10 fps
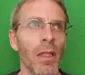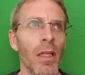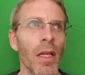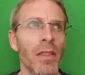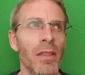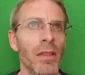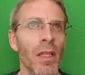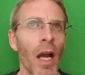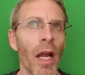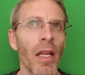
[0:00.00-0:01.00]
it's
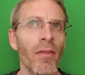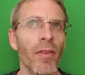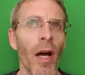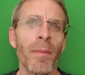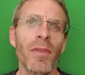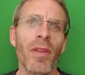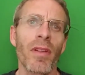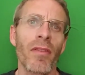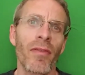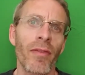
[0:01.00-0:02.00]
kind of up to
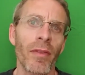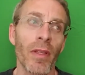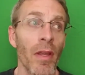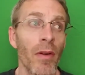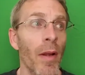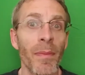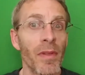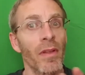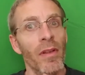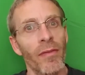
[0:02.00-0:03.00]
either up to the
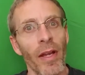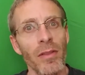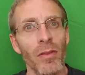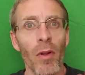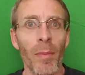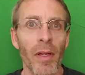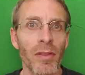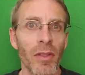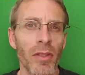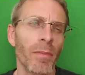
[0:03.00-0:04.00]
defense or the
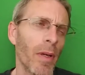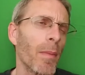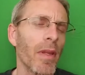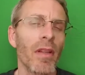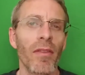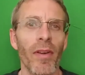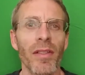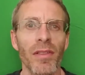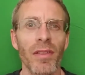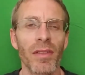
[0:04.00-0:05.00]
prosecution, probably the defense
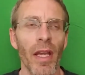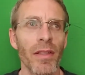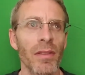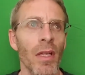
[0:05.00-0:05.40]
in this case,